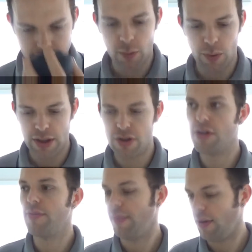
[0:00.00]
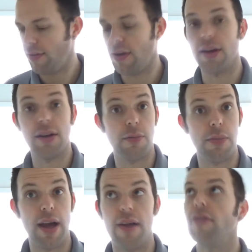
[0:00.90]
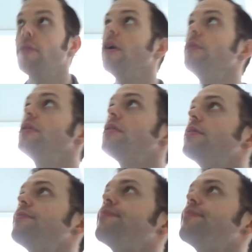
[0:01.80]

which if I compare for a moment,